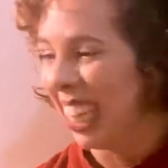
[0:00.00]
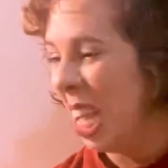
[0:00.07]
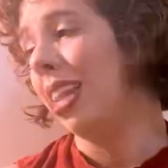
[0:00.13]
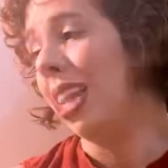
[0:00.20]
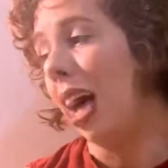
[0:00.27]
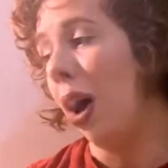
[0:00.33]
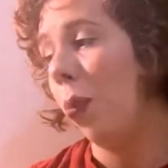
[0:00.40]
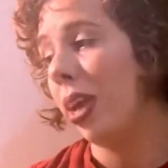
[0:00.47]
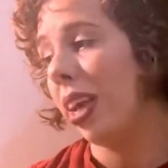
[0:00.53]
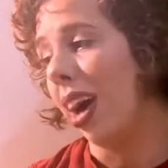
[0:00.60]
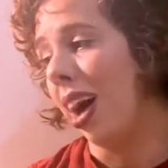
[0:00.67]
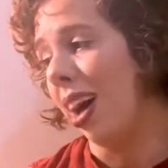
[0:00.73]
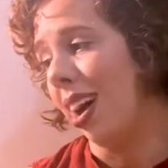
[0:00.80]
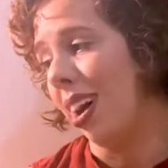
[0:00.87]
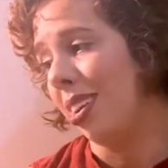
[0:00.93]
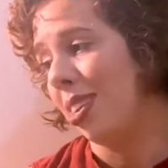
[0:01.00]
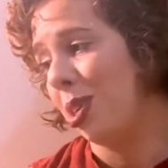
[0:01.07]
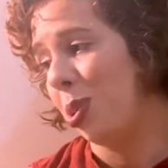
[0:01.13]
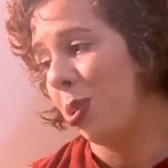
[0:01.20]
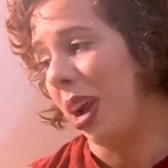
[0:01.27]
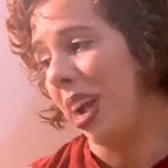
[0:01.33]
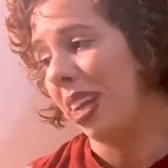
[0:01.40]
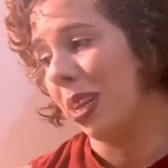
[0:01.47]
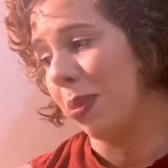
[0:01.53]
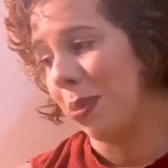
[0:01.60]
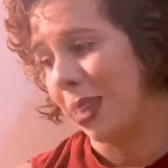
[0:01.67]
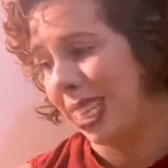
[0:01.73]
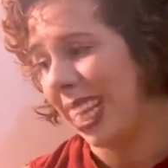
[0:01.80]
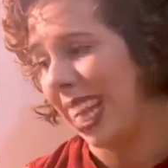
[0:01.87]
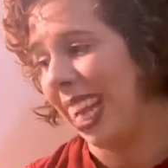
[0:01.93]
Now we got track number
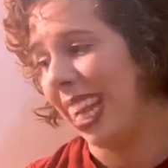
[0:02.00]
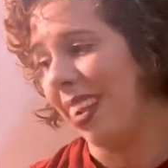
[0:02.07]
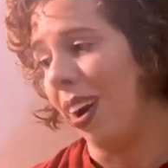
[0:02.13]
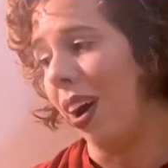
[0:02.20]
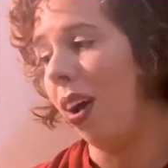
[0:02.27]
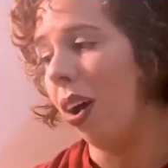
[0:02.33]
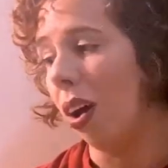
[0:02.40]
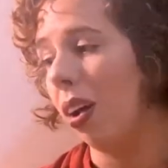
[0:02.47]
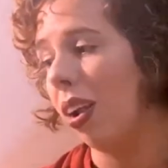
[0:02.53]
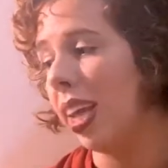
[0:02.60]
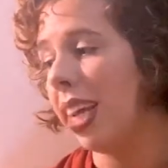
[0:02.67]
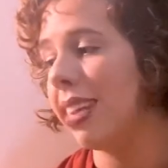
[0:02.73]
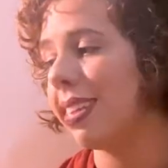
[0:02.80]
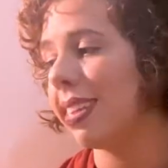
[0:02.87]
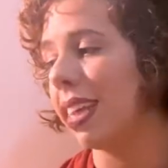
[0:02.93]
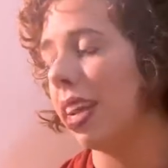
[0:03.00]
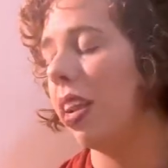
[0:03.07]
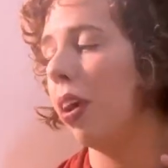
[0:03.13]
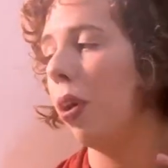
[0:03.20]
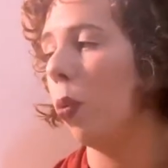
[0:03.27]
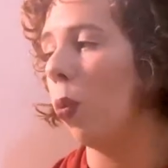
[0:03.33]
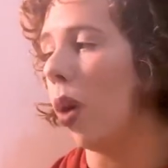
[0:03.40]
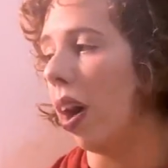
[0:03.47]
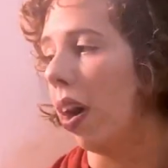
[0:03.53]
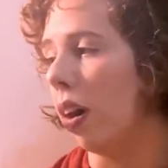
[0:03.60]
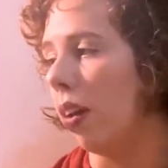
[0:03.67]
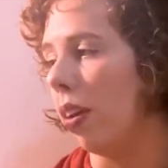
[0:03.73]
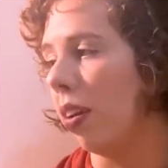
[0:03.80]
10, Harleys in Hawaii.